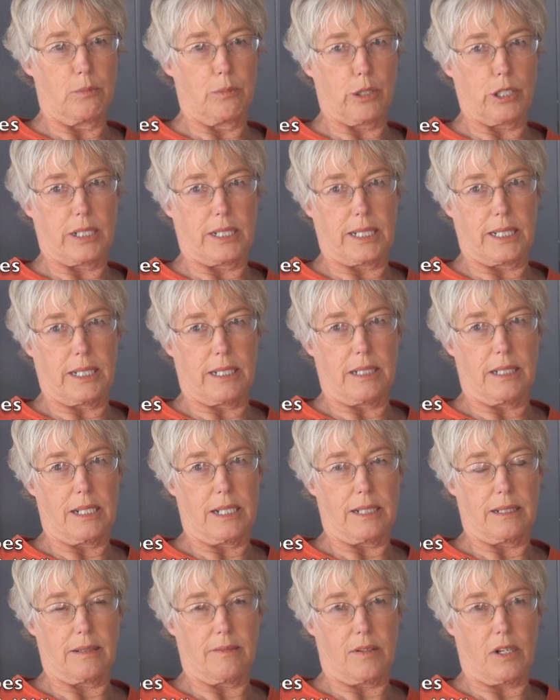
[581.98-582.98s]
to Brazil
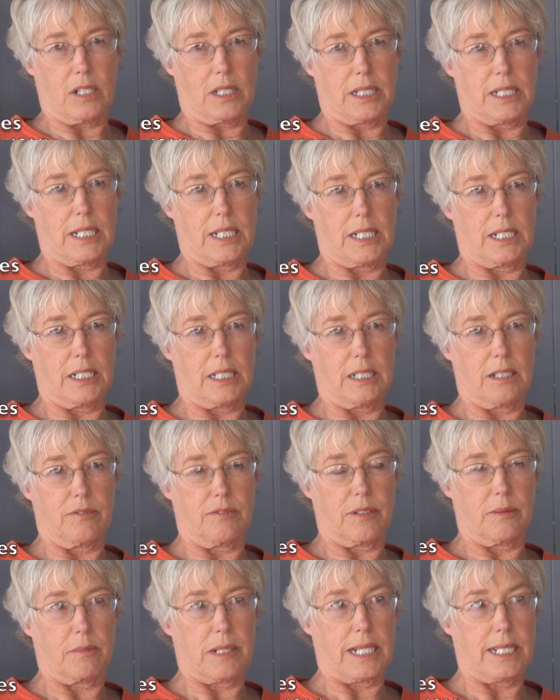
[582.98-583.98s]
as a volunteer
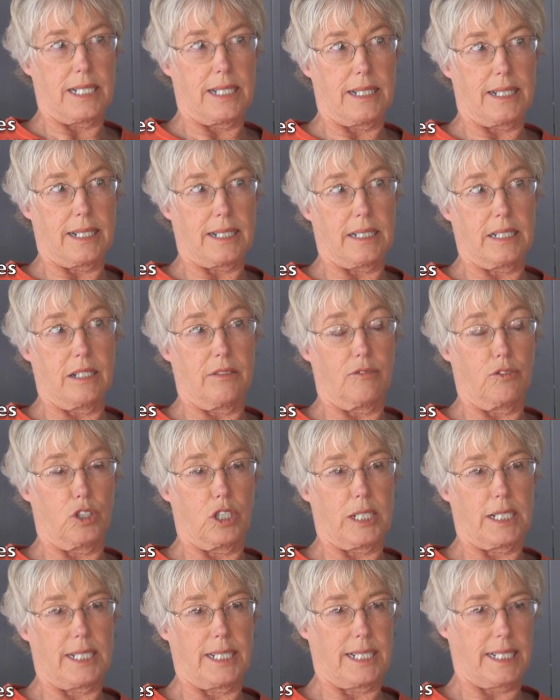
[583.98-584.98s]
from
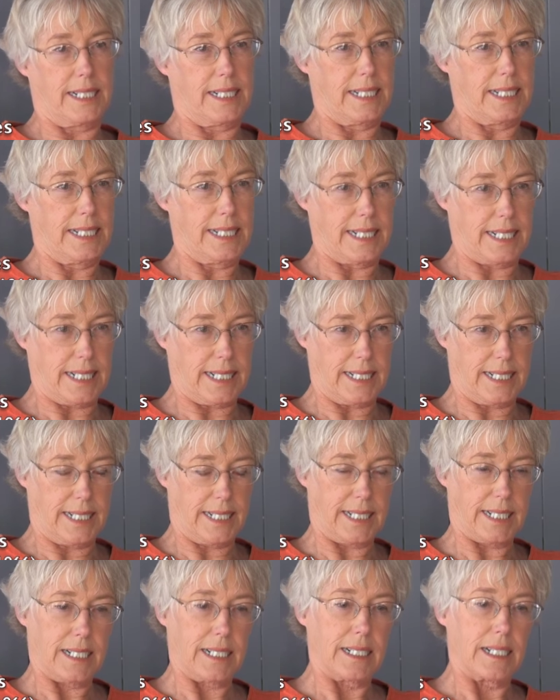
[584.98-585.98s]
1964 to
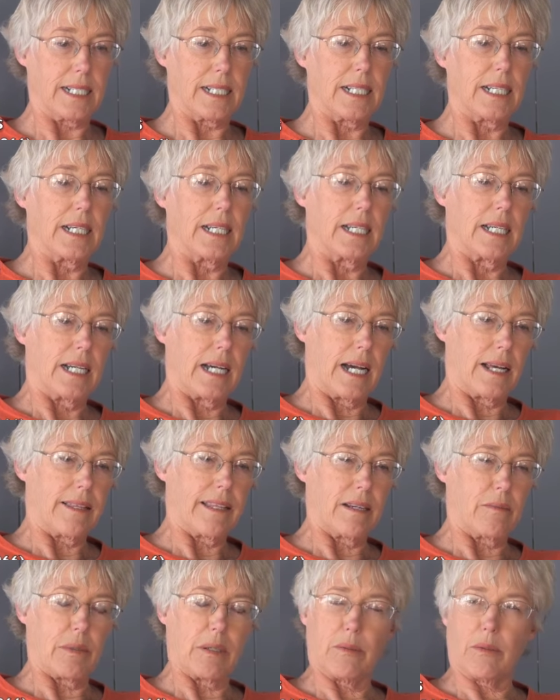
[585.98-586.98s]
66. I
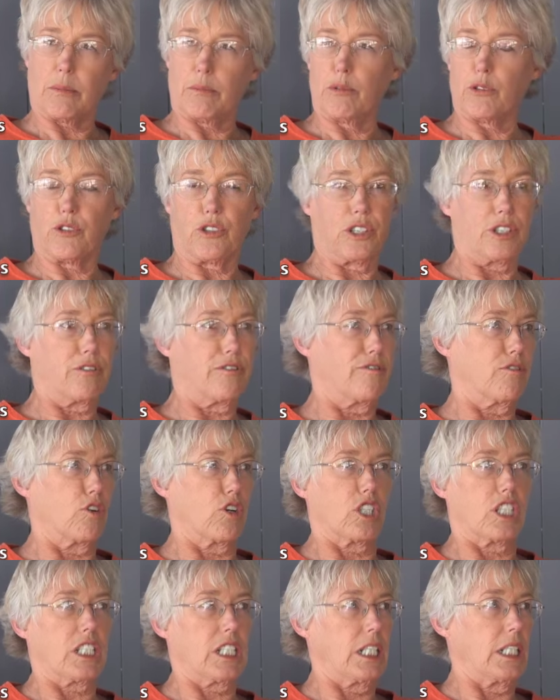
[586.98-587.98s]
think we were Brazil
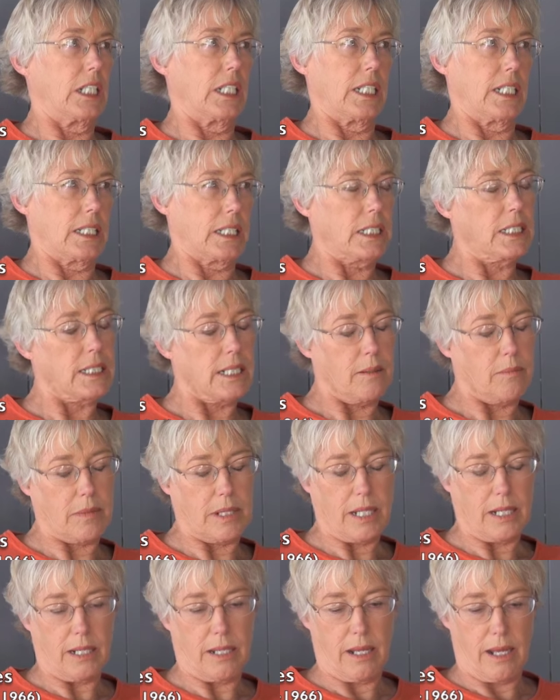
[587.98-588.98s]
14 or
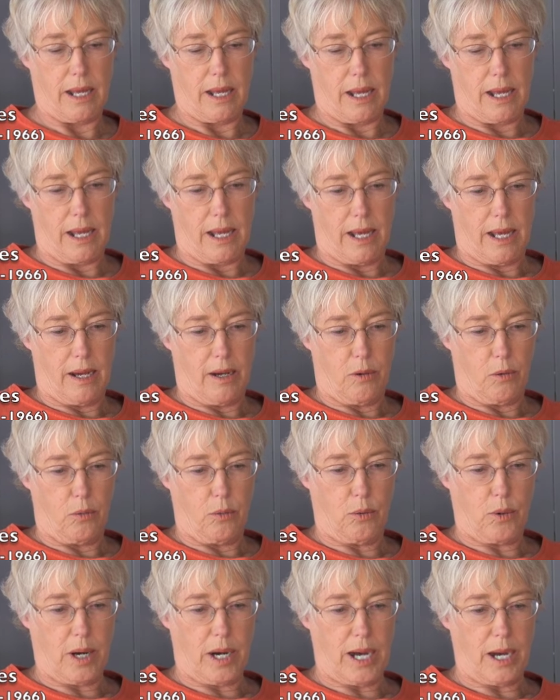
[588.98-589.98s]
something.
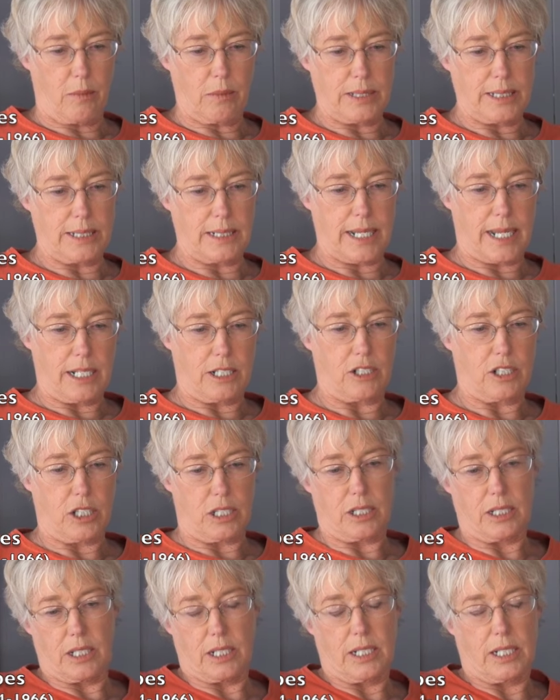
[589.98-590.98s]
I was
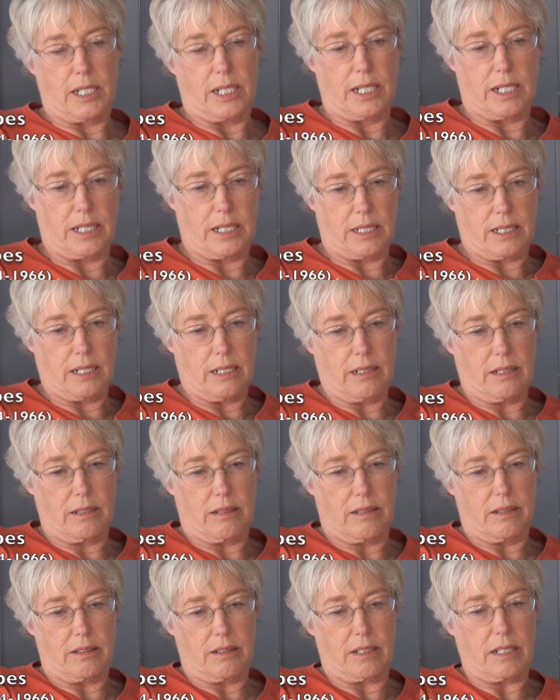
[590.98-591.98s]
stationed in
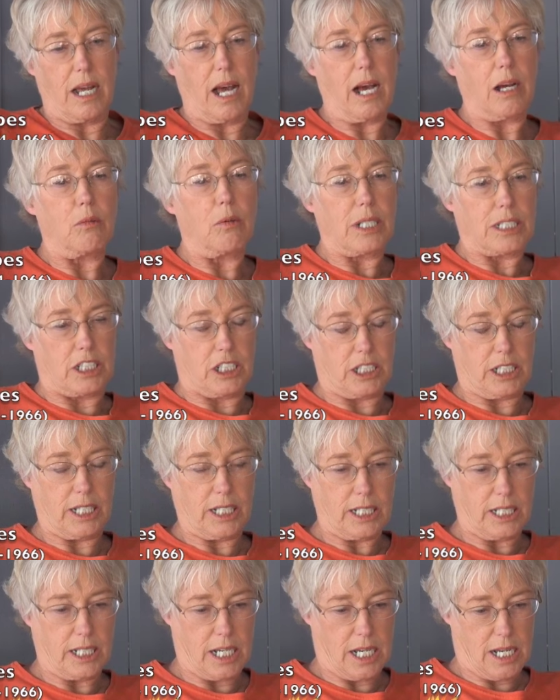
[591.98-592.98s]

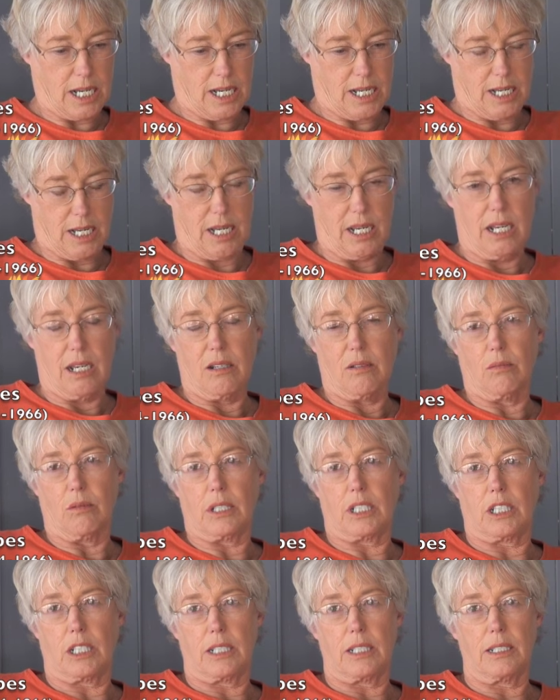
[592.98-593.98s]
Taguatinga,
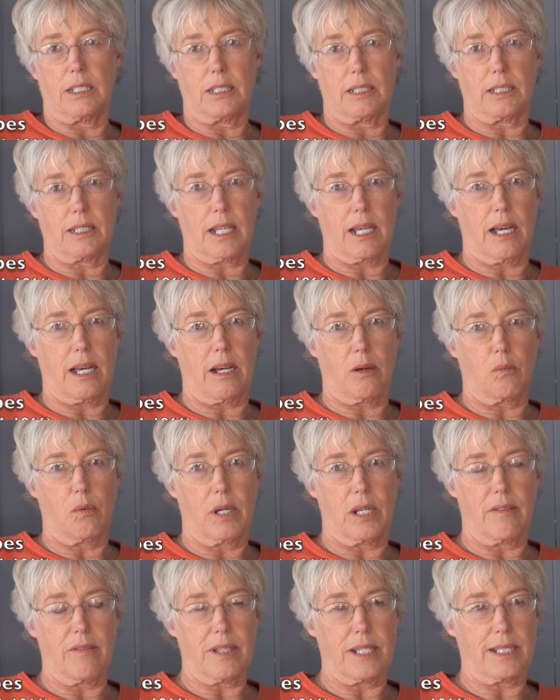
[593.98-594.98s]
which is
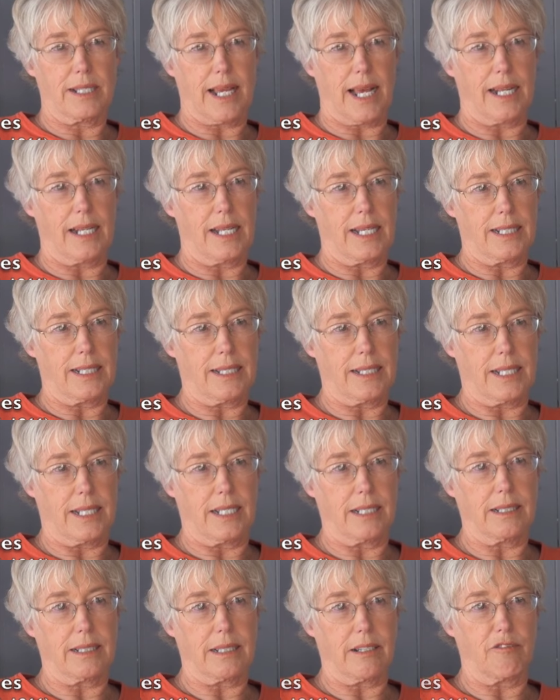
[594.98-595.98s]
one of the satellite
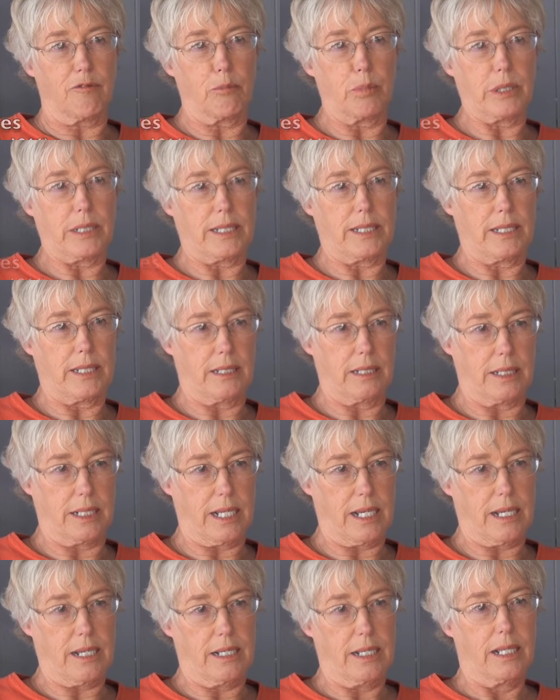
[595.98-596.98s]
cities of
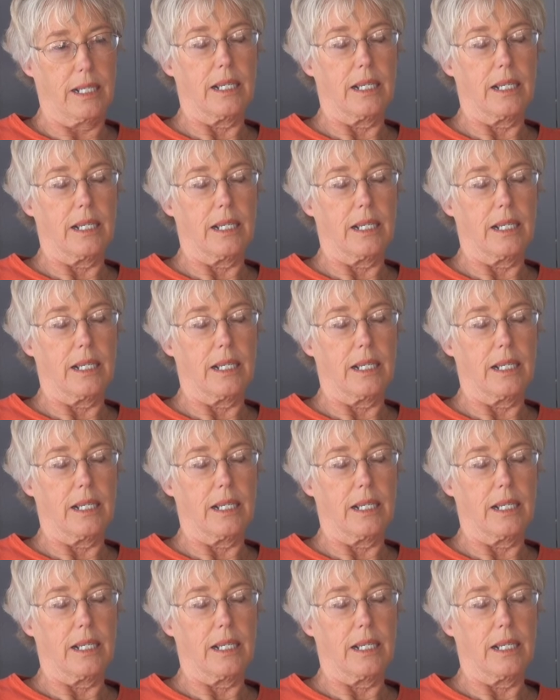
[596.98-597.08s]
Brasilia.